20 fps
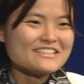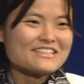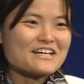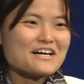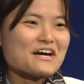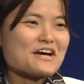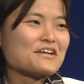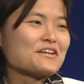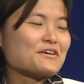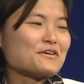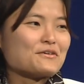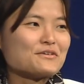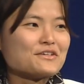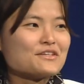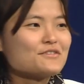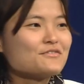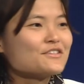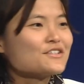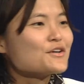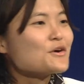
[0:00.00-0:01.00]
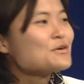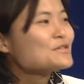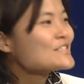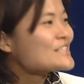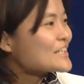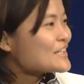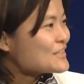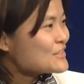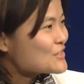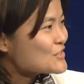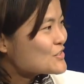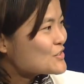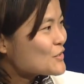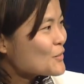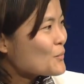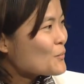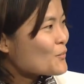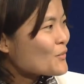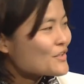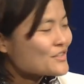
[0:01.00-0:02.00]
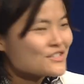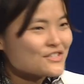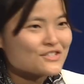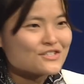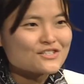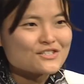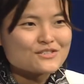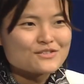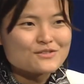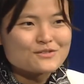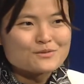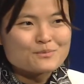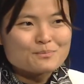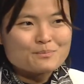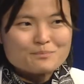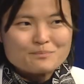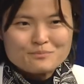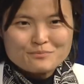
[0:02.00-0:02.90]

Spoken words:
Yeah, I know. Even the hotels don't want you to